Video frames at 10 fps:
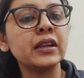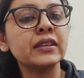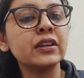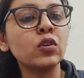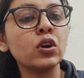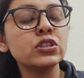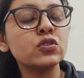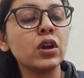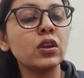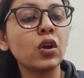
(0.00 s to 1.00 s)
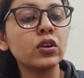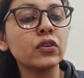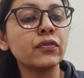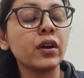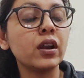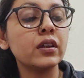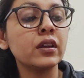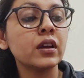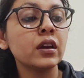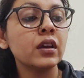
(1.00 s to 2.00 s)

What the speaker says: and that caused you a lot of hurt